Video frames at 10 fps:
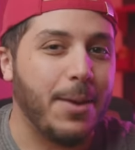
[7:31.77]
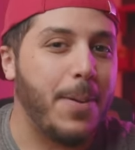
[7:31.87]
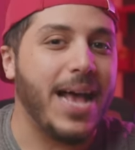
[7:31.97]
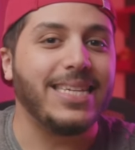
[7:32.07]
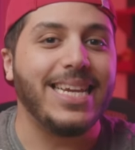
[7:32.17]

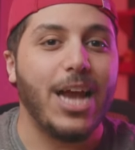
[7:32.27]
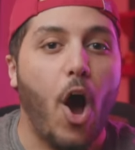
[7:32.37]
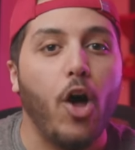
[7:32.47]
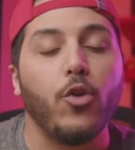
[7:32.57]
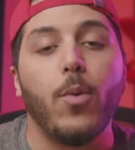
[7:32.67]
capacity
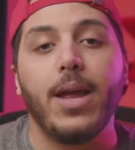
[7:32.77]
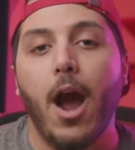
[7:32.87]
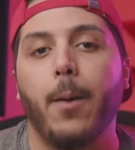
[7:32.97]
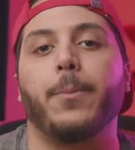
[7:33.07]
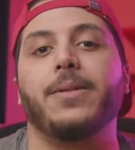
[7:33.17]
all the way
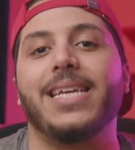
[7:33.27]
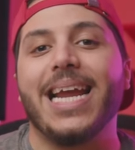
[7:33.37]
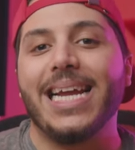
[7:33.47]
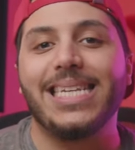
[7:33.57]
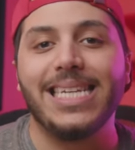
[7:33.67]
up
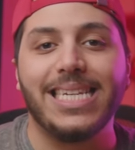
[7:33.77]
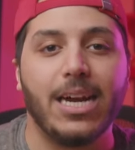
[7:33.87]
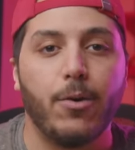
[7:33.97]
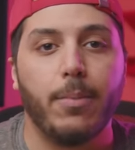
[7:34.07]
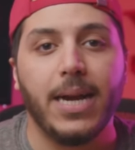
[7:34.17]
to 18
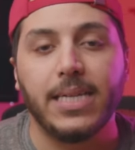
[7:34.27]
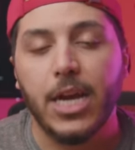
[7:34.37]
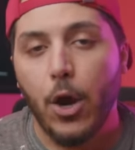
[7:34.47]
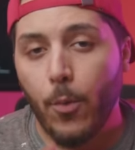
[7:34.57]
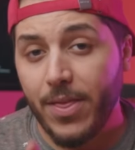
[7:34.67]
terabyte
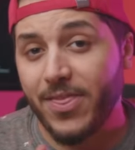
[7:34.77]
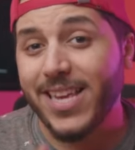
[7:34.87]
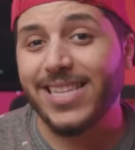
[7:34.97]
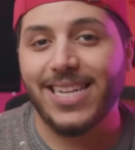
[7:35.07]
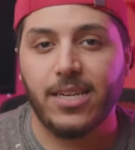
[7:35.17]
with
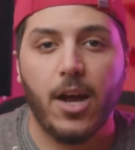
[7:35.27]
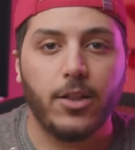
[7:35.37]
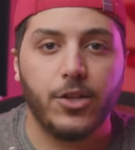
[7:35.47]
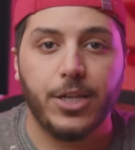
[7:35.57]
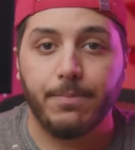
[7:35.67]
this
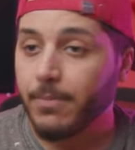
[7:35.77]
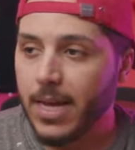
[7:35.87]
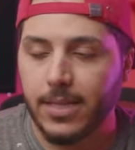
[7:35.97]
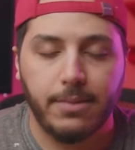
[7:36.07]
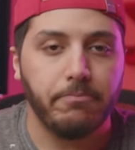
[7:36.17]
technology.
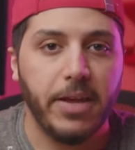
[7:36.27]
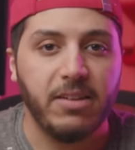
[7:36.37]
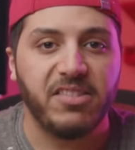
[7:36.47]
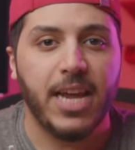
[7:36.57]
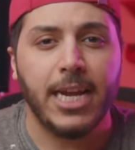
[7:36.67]
It's
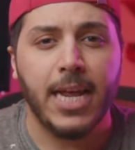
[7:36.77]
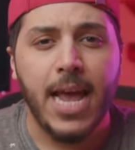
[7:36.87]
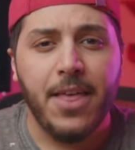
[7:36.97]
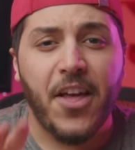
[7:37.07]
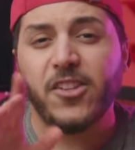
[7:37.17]
insane.
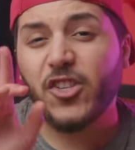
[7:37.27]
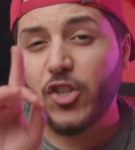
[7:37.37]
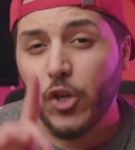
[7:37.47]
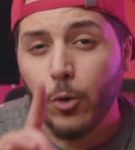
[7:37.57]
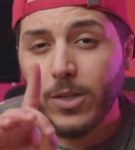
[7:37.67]
That's
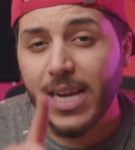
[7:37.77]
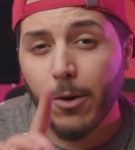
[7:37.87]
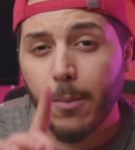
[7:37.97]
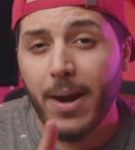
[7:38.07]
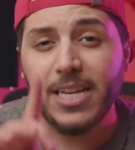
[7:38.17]
2
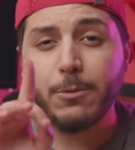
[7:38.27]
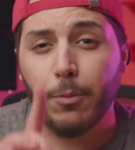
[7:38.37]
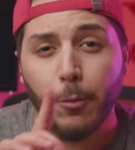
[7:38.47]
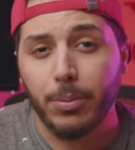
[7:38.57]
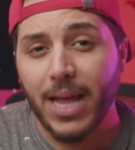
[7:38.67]
terabytes
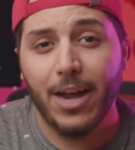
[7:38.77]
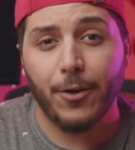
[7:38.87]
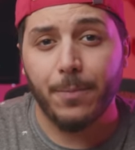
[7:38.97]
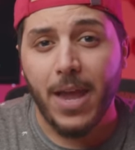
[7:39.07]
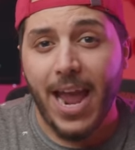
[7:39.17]
per
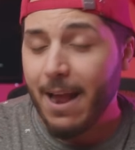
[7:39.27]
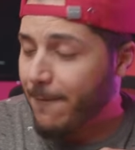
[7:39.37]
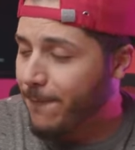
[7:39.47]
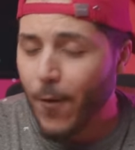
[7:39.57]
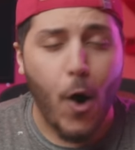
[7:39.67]
platter, a
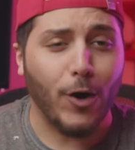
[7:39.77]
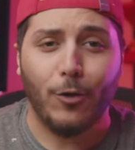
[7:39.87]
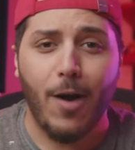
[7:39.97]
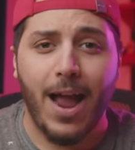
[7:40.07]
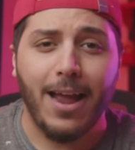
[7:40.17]
far
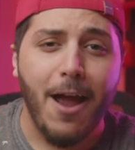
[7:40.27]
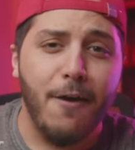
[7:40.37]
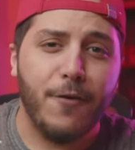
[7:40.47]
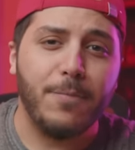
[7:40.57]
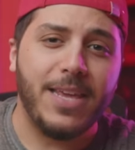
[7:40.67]
cry
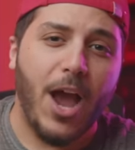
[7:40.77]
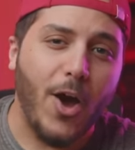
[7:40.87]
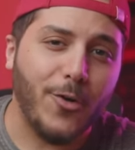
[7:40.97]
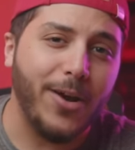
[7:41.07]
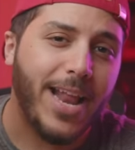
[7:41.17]
from the
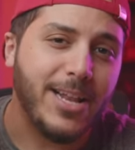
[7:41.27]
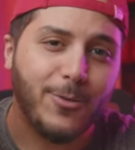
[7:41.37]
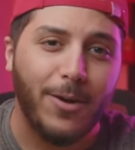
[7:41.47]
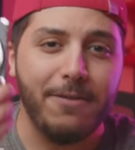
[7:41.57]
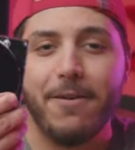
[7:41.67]

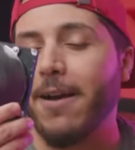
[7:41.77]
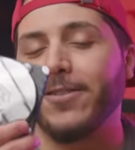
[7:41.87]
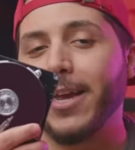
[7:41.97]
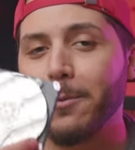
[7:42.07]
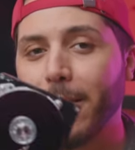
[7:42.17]

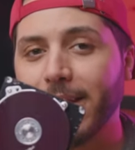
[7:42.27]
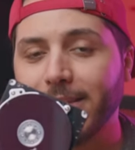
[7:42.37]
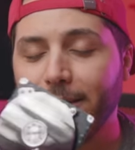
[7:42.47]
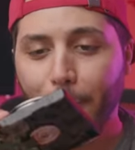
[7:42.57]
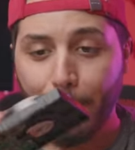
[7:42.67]
125
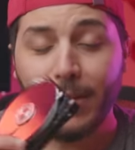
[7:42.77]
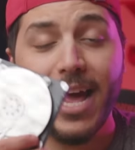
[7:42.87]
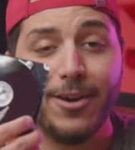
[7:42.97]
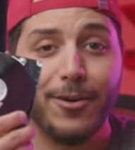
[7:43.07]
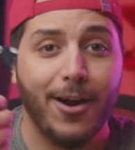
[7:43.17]
gigabytes per
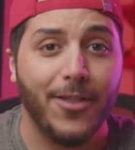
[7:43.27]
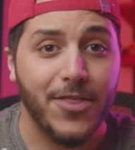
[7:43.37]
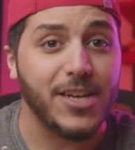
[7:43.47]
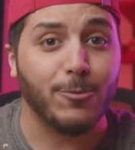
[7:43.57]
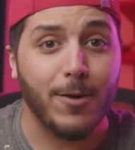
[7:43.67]
platter
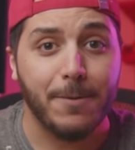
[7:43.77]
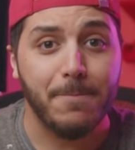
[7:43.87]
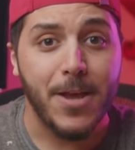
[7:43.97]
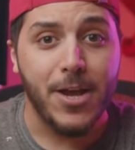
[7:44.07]
on this one.